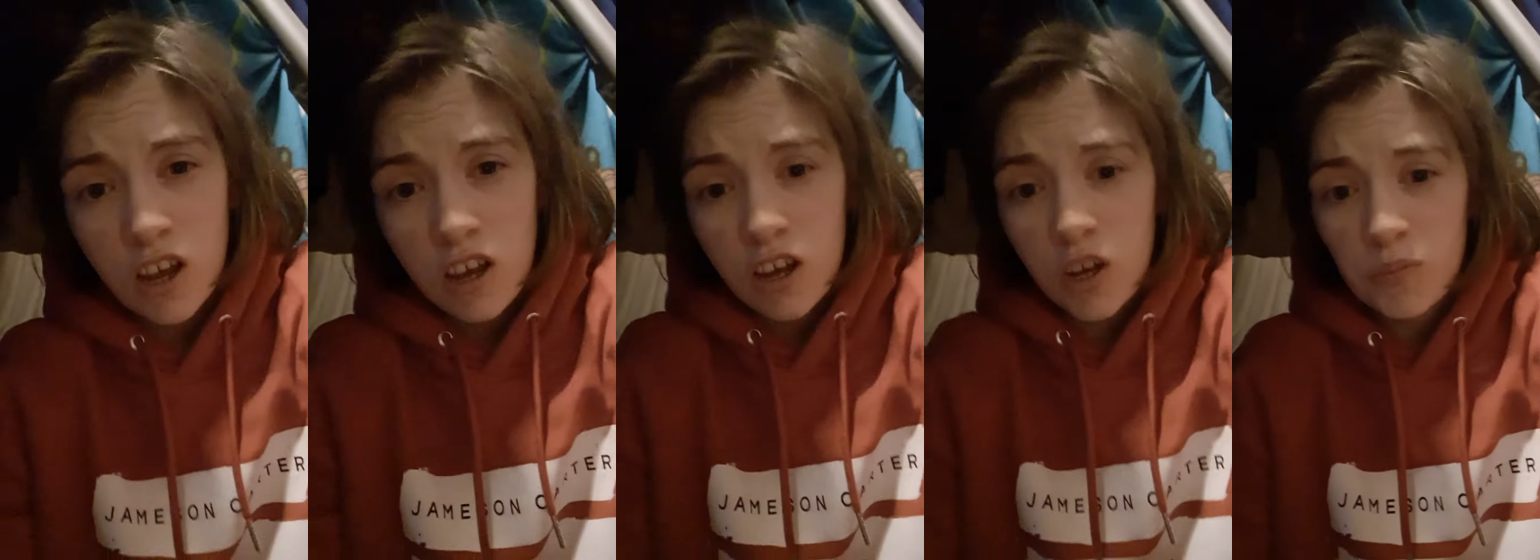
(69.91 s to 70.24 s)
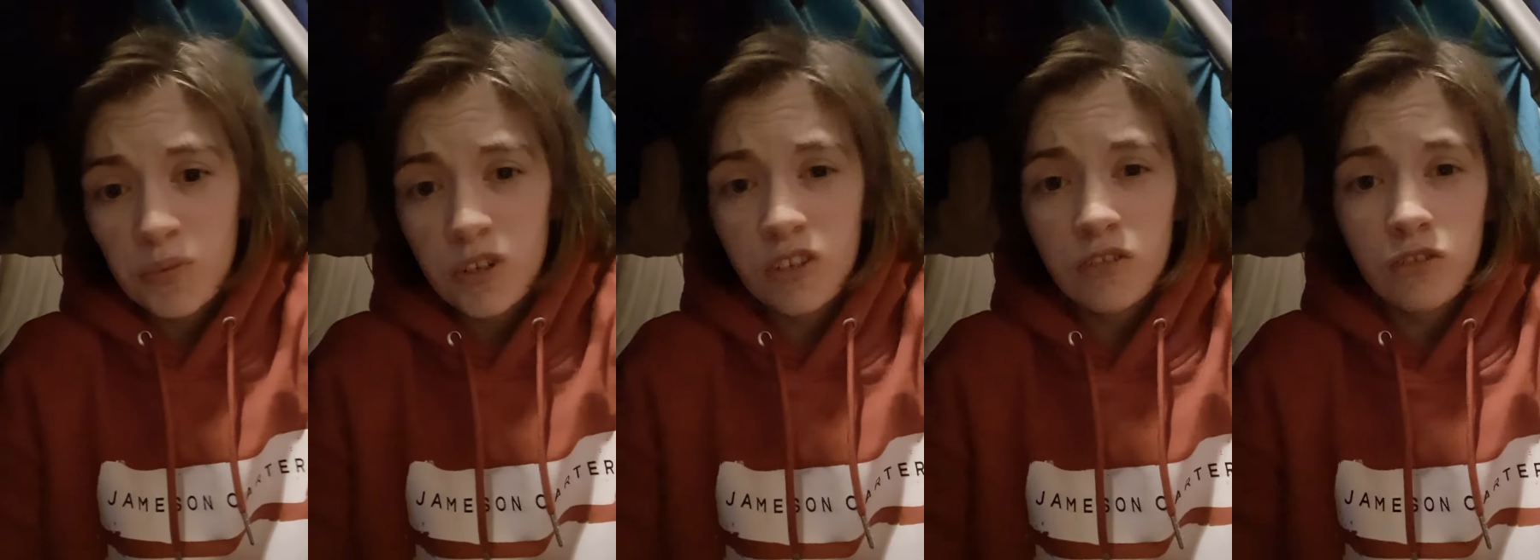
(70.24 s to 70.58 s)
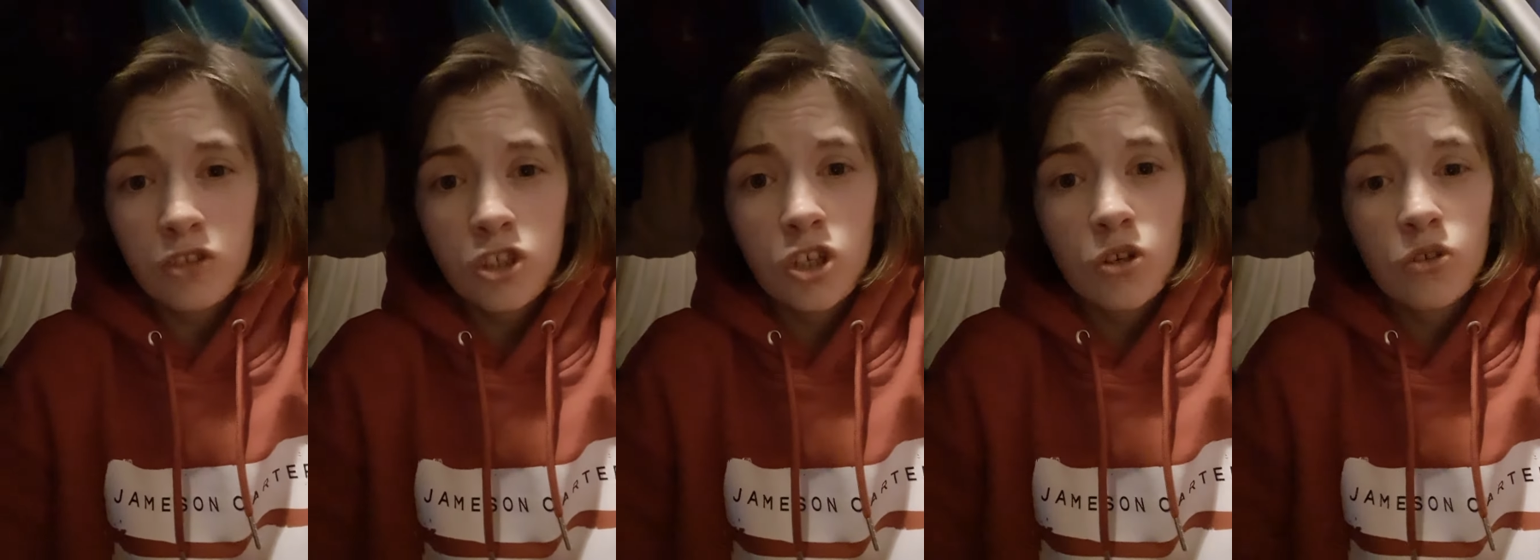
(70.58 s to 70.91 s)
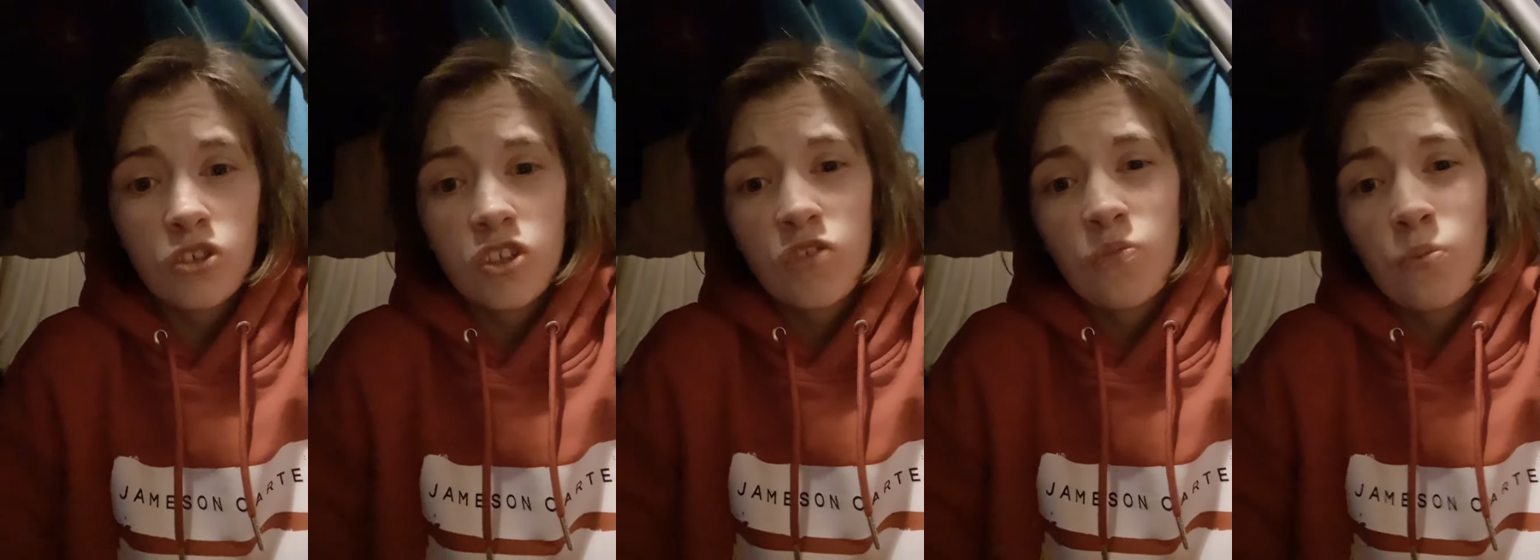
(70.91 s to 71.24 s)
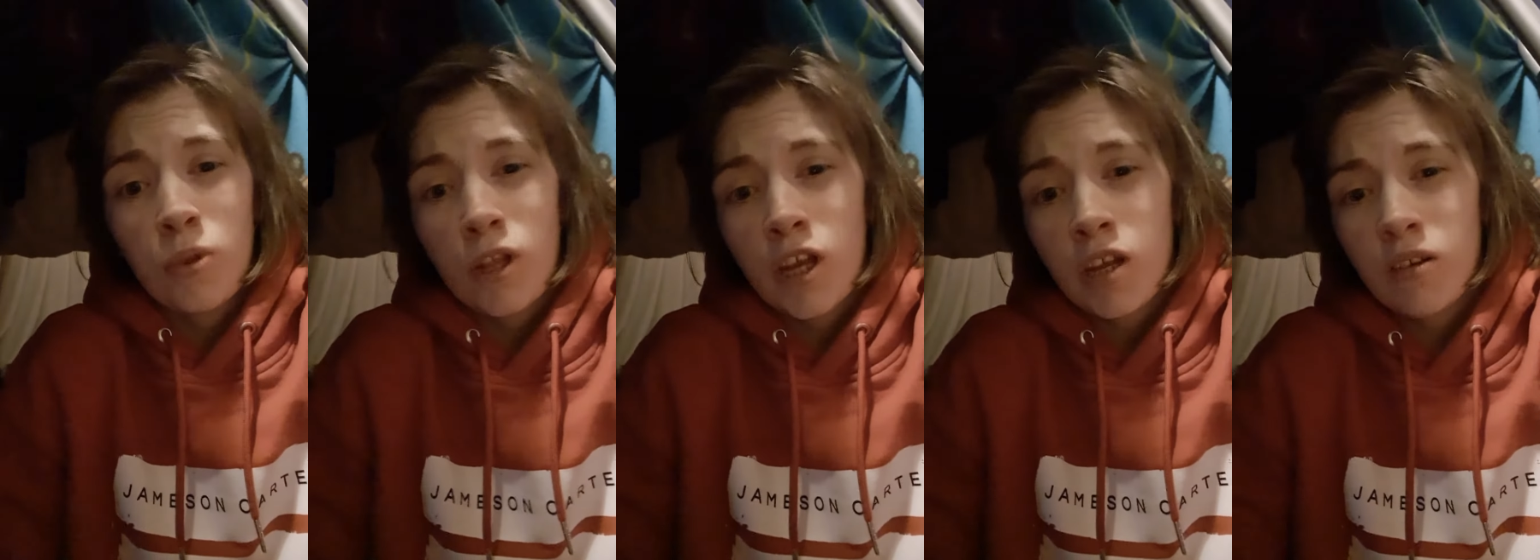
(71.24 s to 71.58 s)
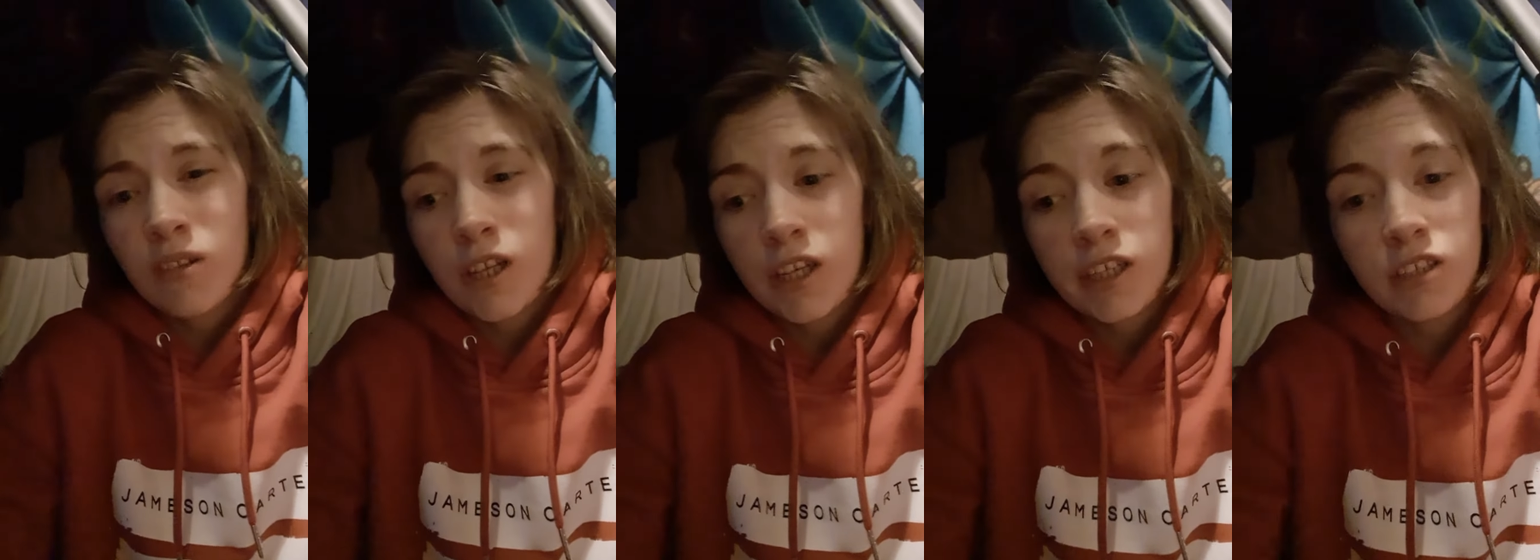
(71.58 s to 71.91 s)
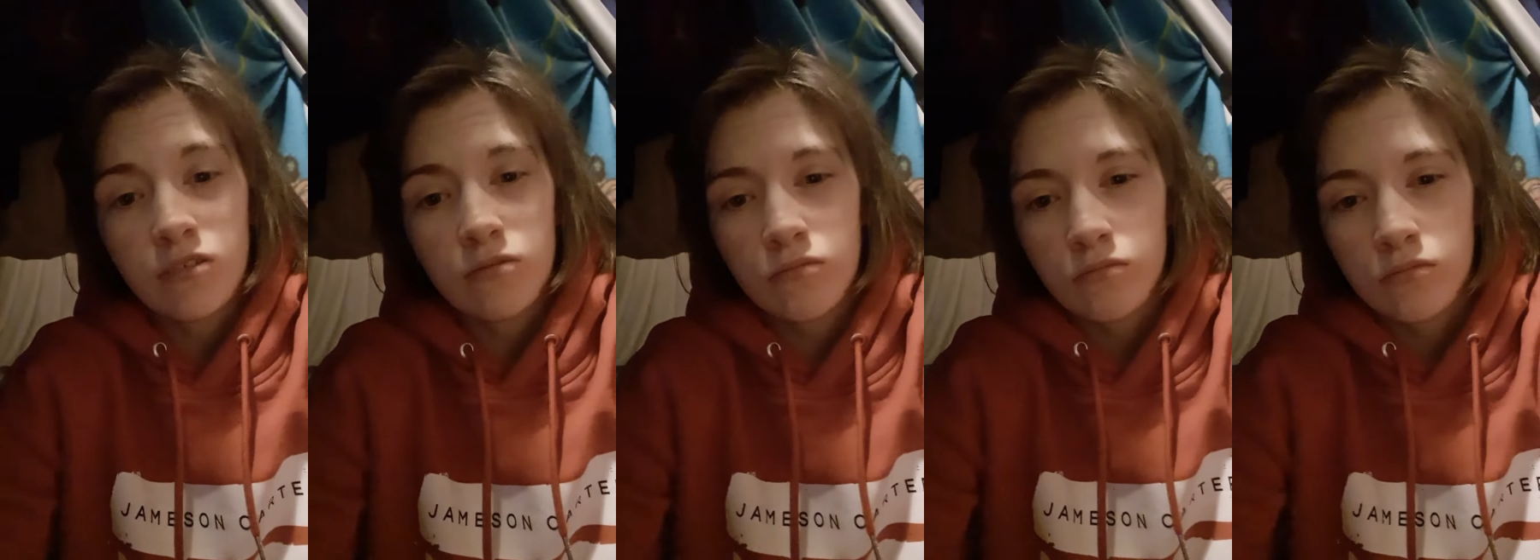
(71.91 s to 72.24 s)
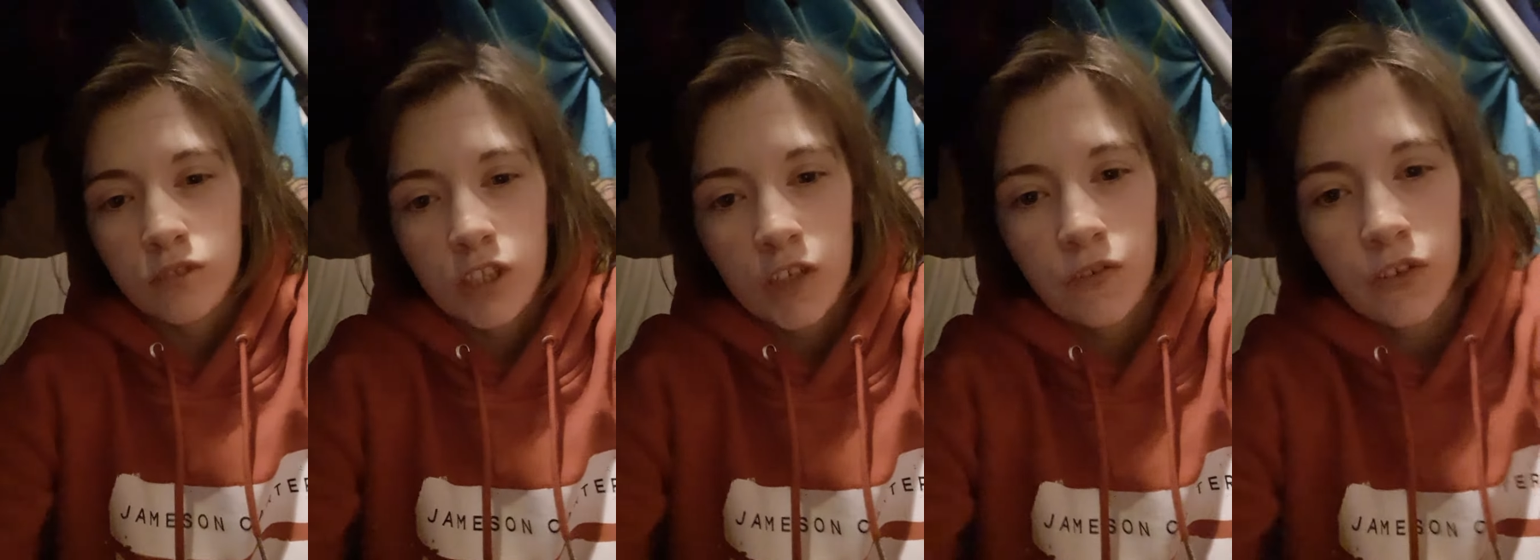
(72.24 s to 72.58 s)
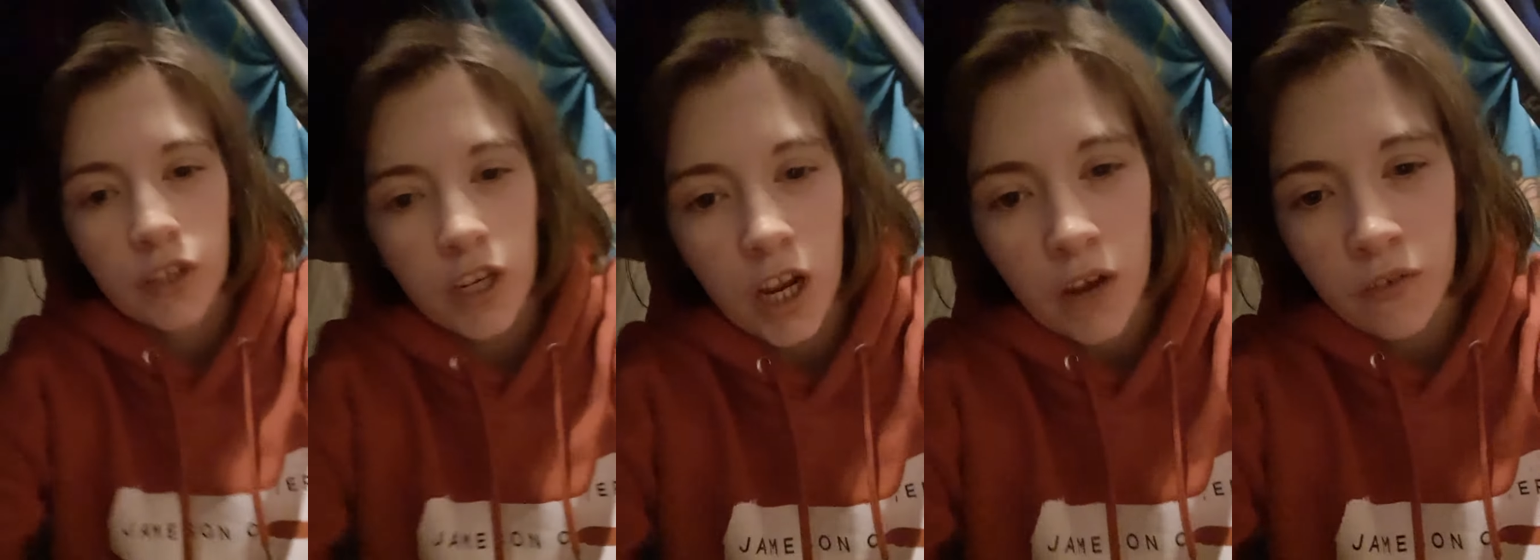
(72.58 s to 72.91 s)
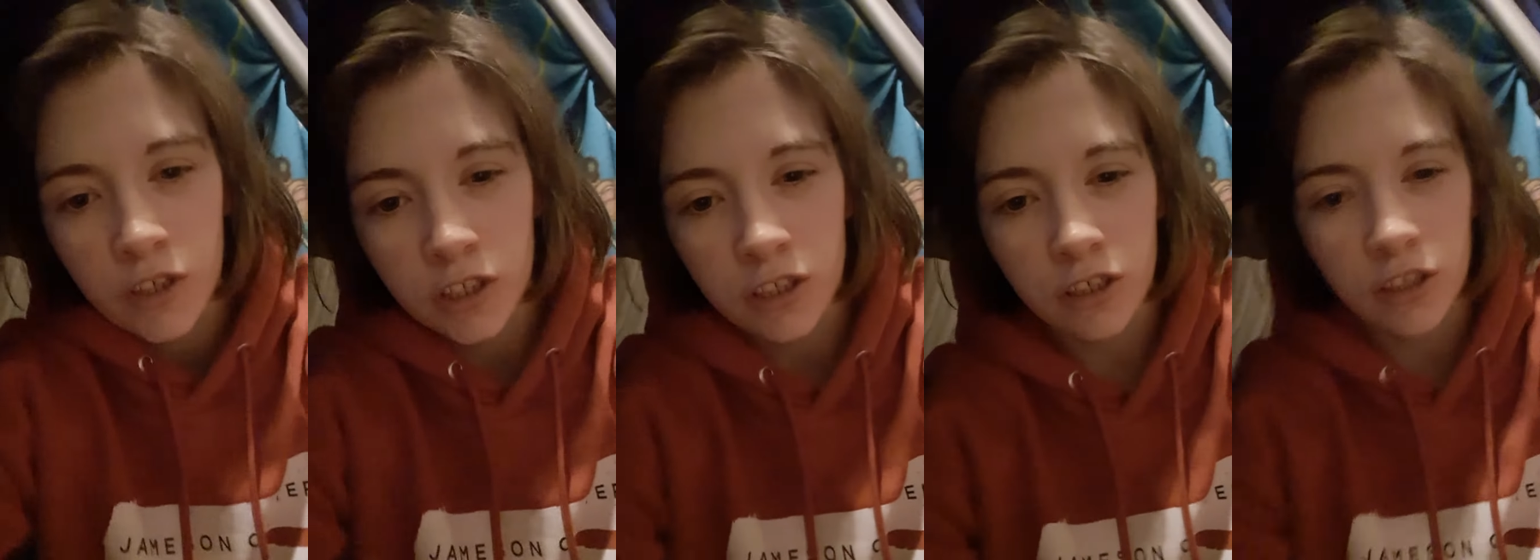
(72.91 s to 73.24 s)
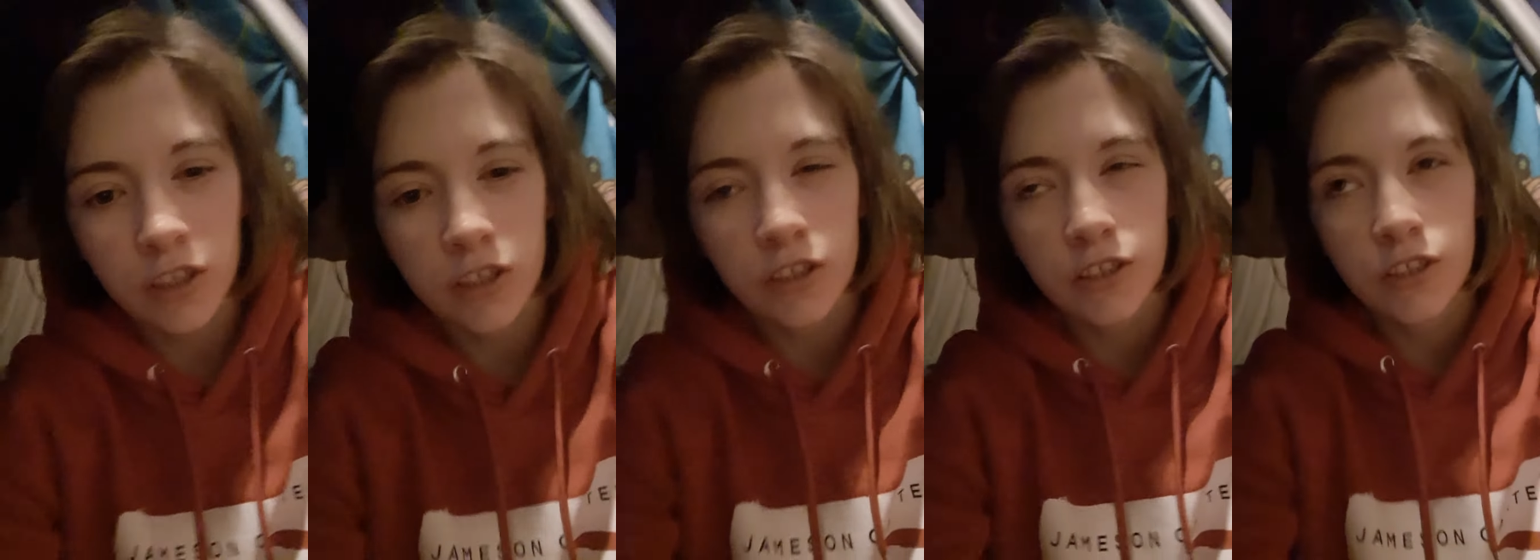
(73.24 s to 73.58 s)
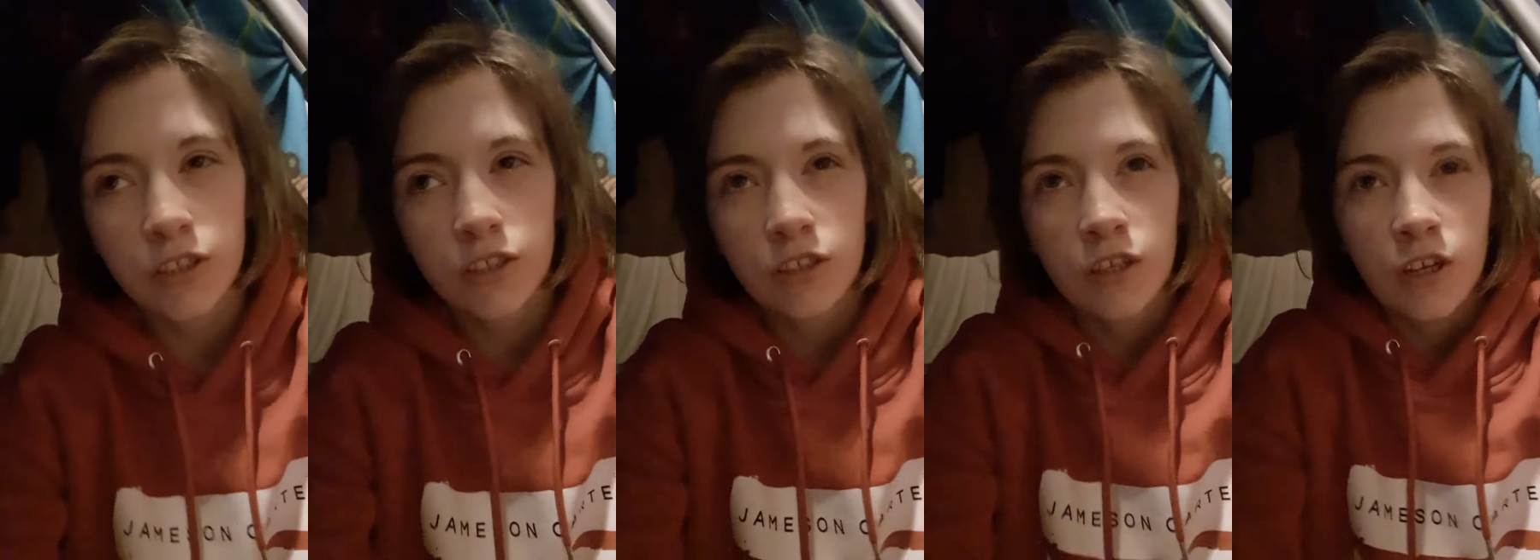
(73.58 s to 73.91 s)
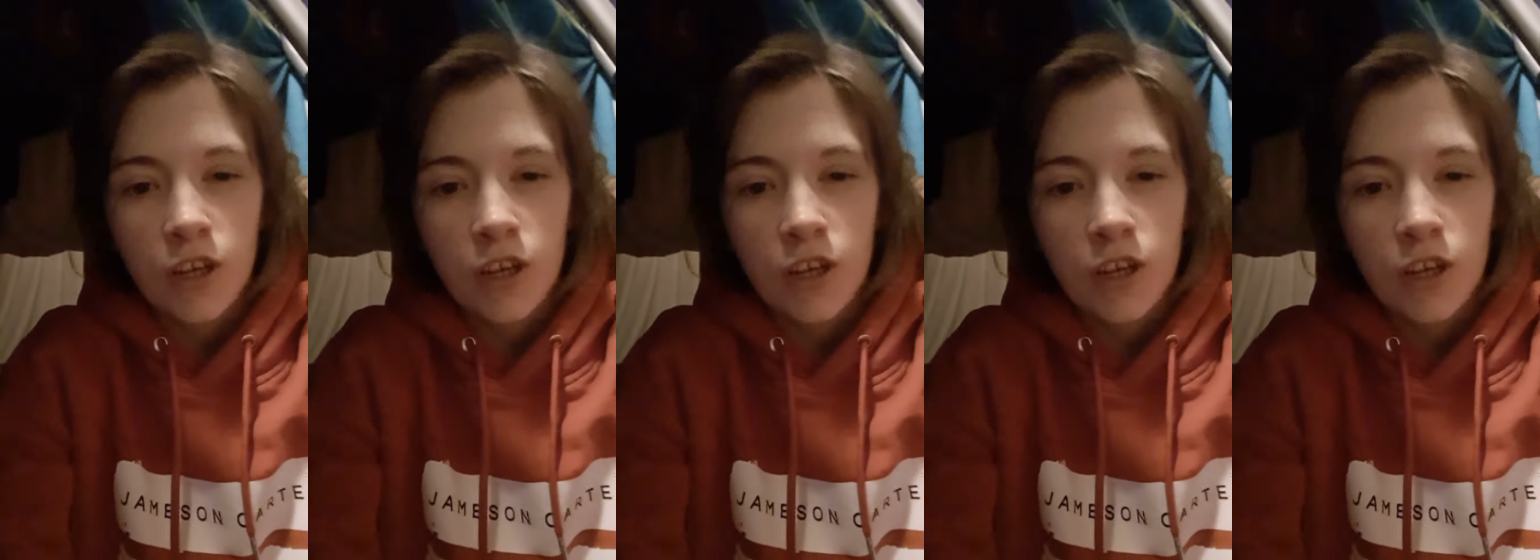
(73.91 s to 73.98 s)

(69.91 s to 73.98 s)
I've been Joseph play like different characters.